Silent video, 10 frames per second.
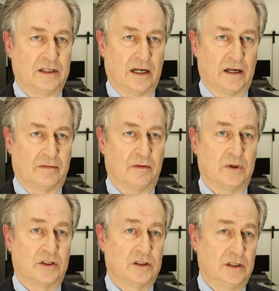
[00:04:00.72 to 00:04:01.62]
data for
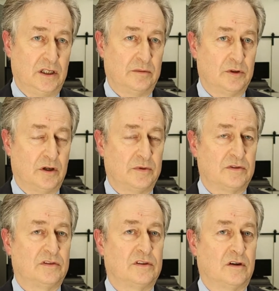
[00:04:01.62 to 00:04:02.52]
machining
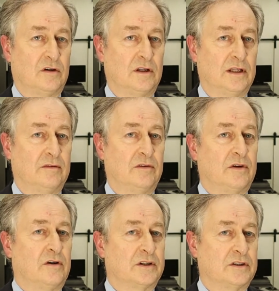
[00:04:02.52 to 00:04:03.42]
purposes at high
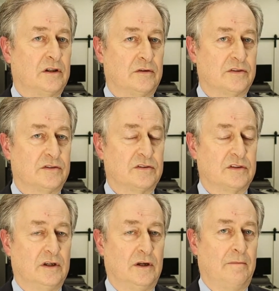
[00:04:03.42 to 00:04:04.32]
level, high
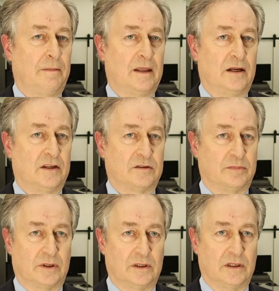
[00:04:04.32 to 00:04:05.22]
tolerances, it
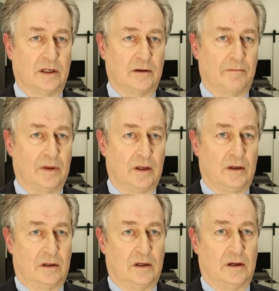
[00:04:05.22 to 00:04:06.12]
hasn't been there.
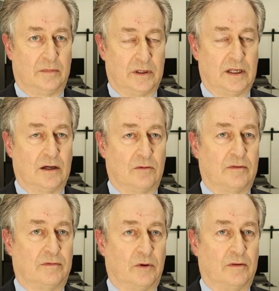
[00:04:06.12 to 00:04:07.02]
But now
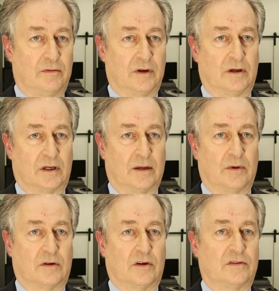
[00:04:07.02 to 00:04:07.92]
we've come
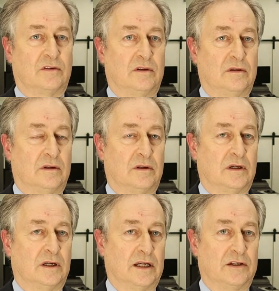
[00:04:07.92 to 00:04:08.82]
across the
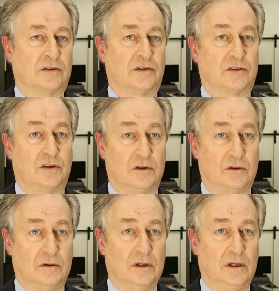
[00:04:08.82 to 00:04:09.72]
ATOS
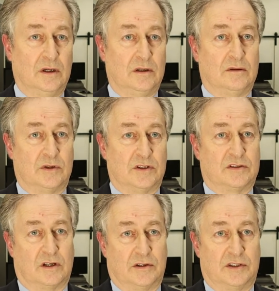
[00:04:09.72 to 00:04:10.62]
Q, which
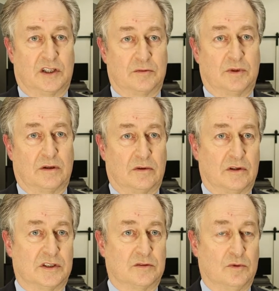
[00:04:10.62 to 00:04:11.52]
has only just been
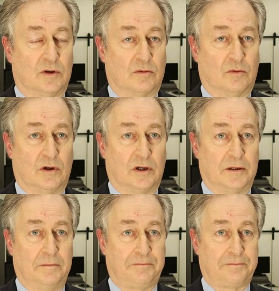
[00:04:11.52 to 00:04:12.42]
released worldwide,